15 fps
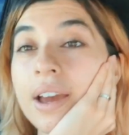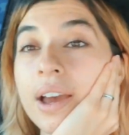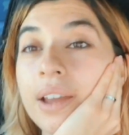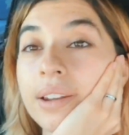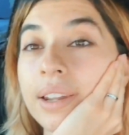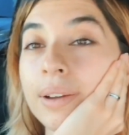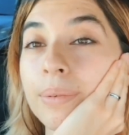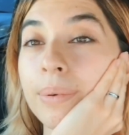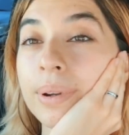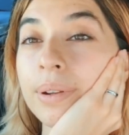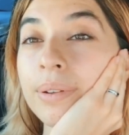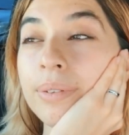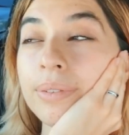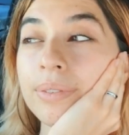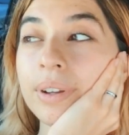and like, what
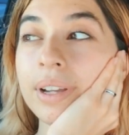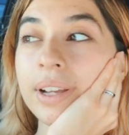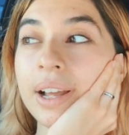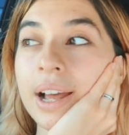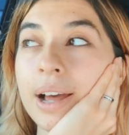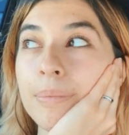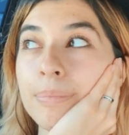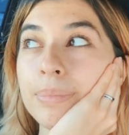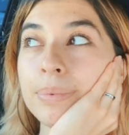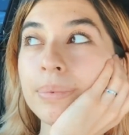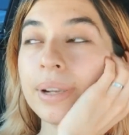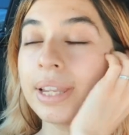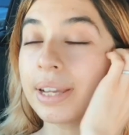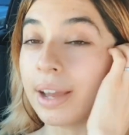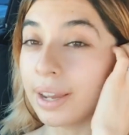if it happens?
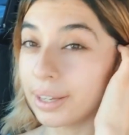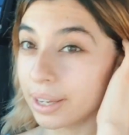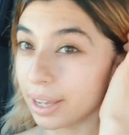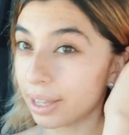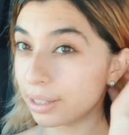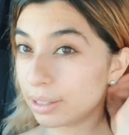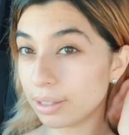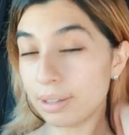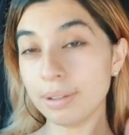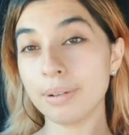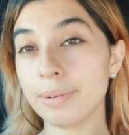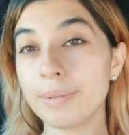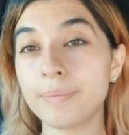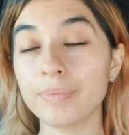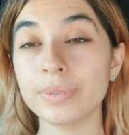Like, I get,
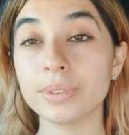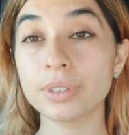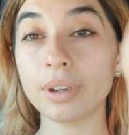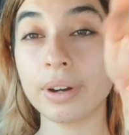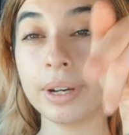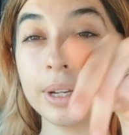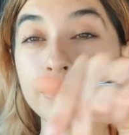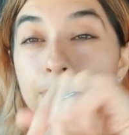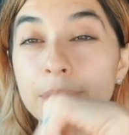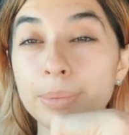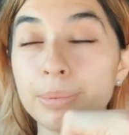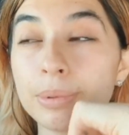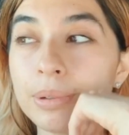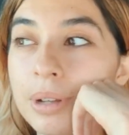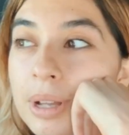sorry
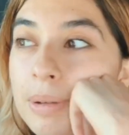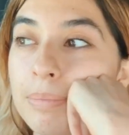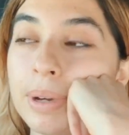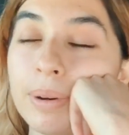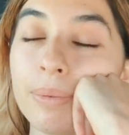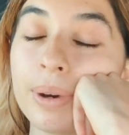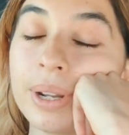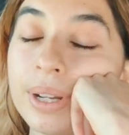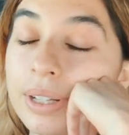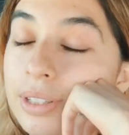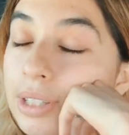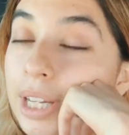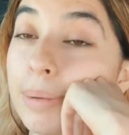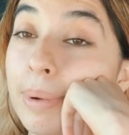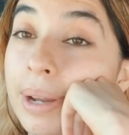people, but what,
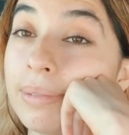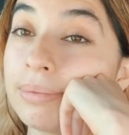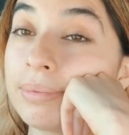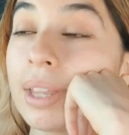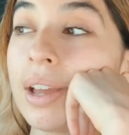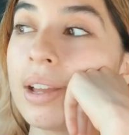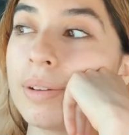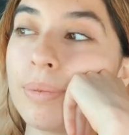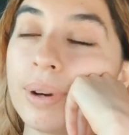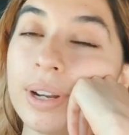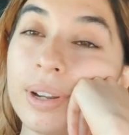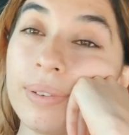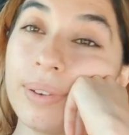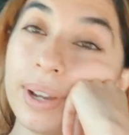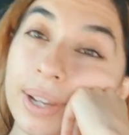TMI, what
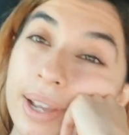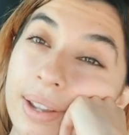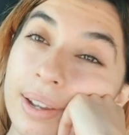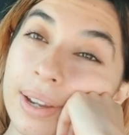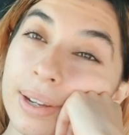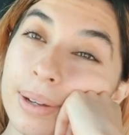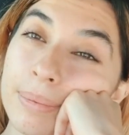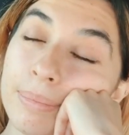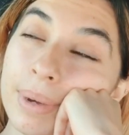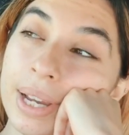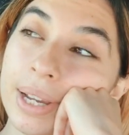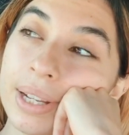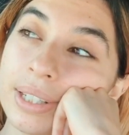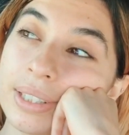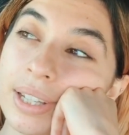if I get like
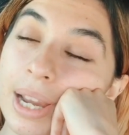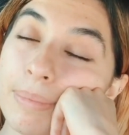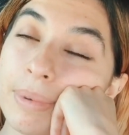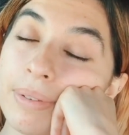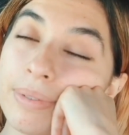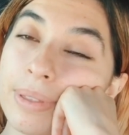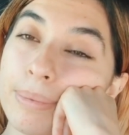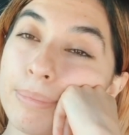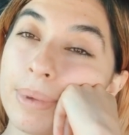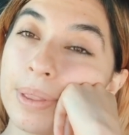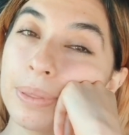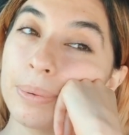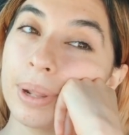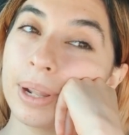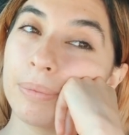my time of the
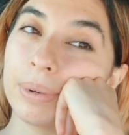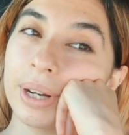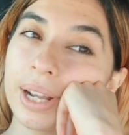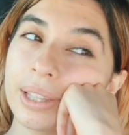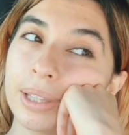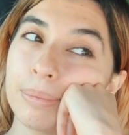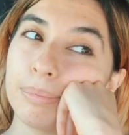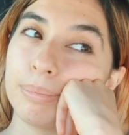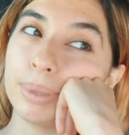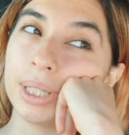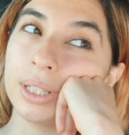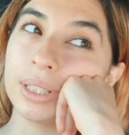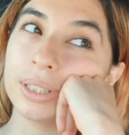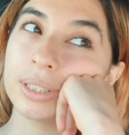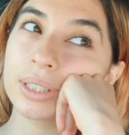month while we're at the
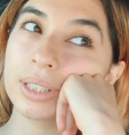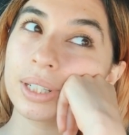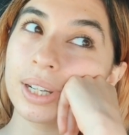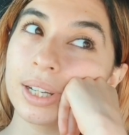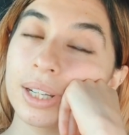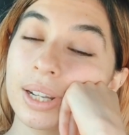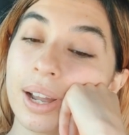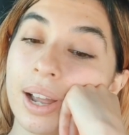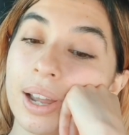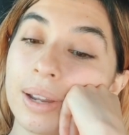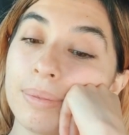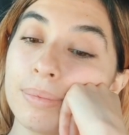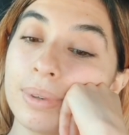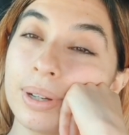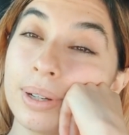beach? Like, I
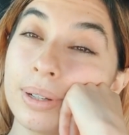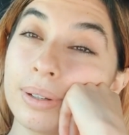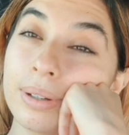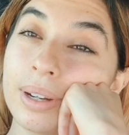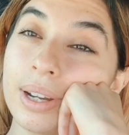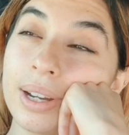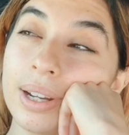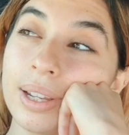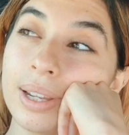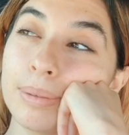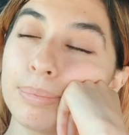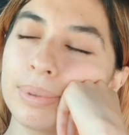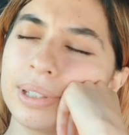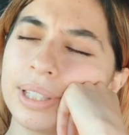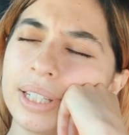am wearing gray, like,
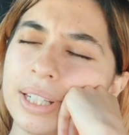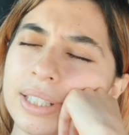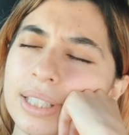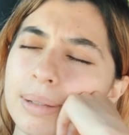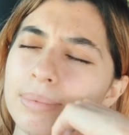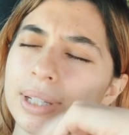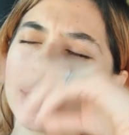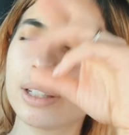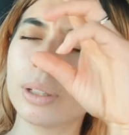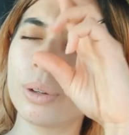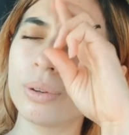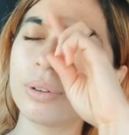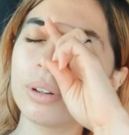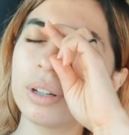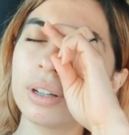please, I'm like,
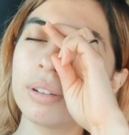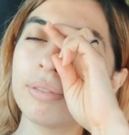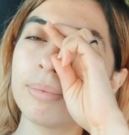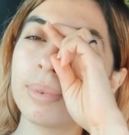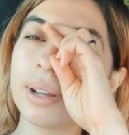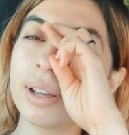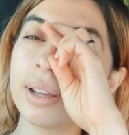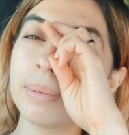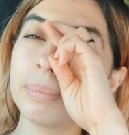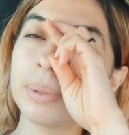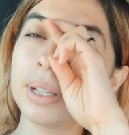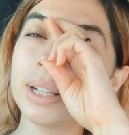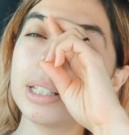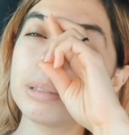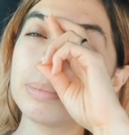Lord of mine,
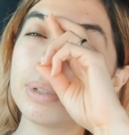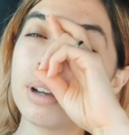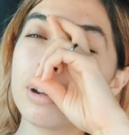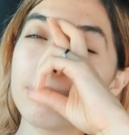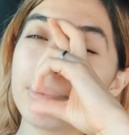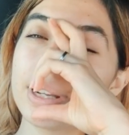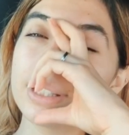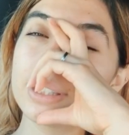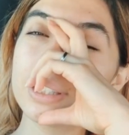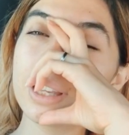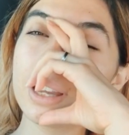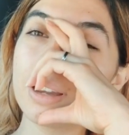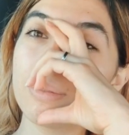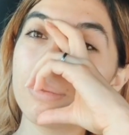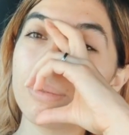please be on my
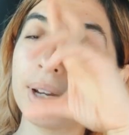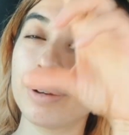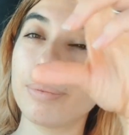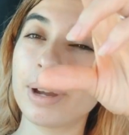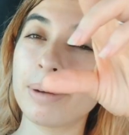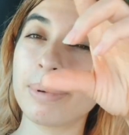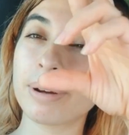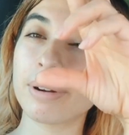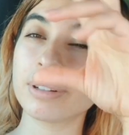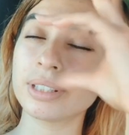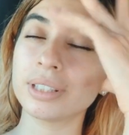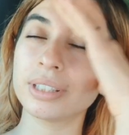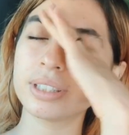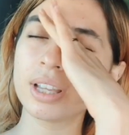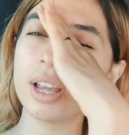side. Wait, why am I crushing
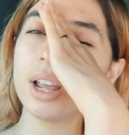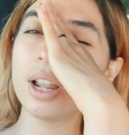this?